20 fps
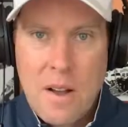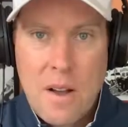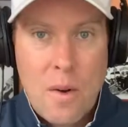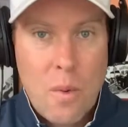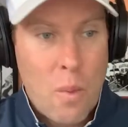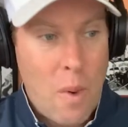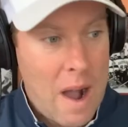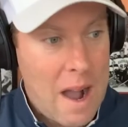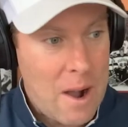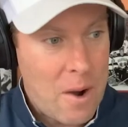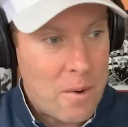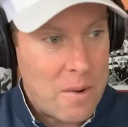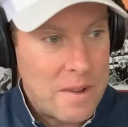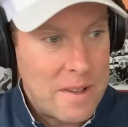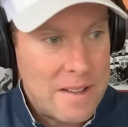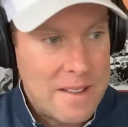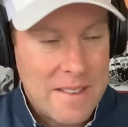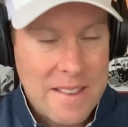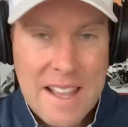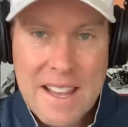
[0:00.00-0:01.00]
Wow.
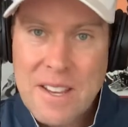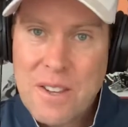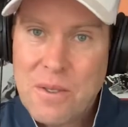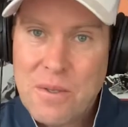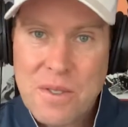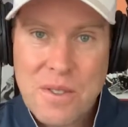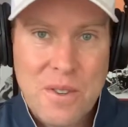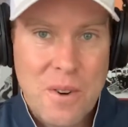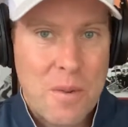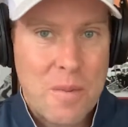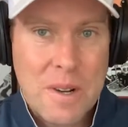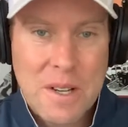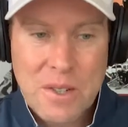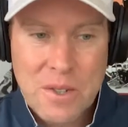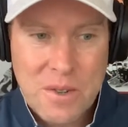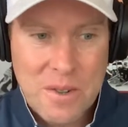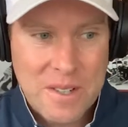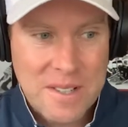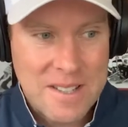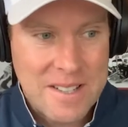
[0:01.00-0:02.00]
Thank you so
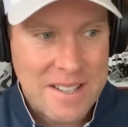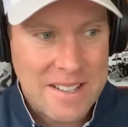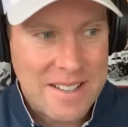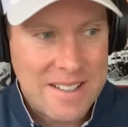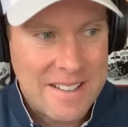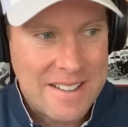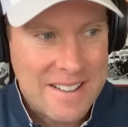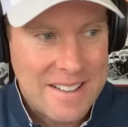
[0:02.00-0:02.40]
much, Kristi.